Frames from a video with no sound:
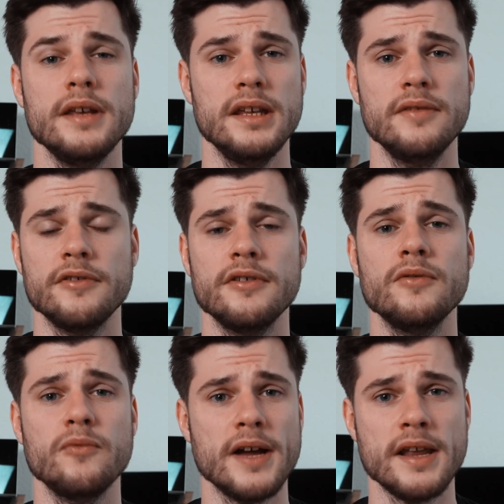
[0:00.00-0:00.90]

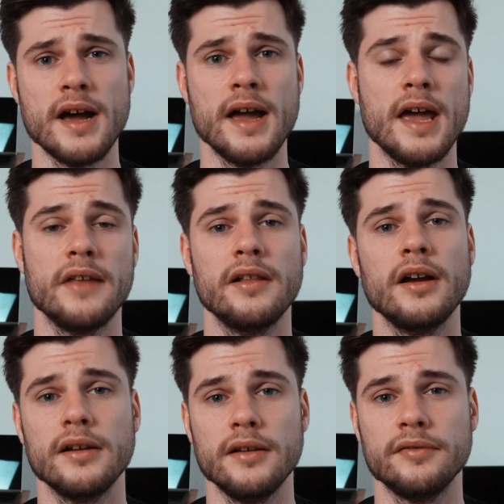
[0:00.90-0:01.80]
even when I had
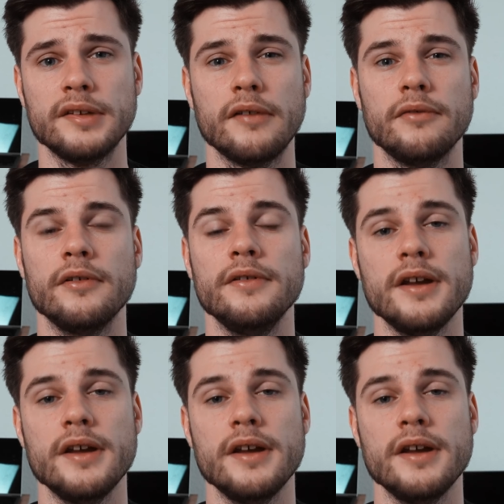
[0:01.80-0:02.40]
like lived seven